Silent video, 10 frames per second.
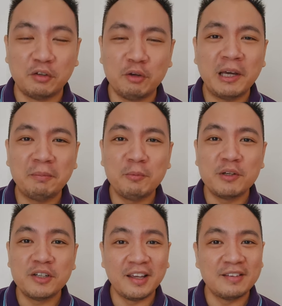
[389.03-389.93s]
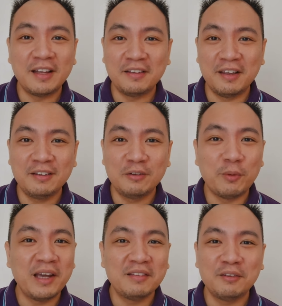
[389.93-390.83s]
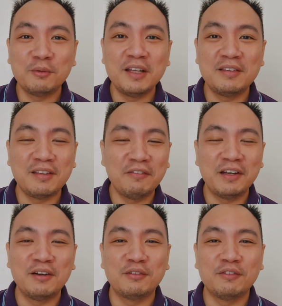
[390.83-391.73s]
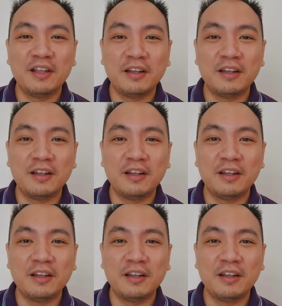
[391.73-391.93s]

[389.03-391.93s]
So you might be wondering, is that it? Why is it only 7 out of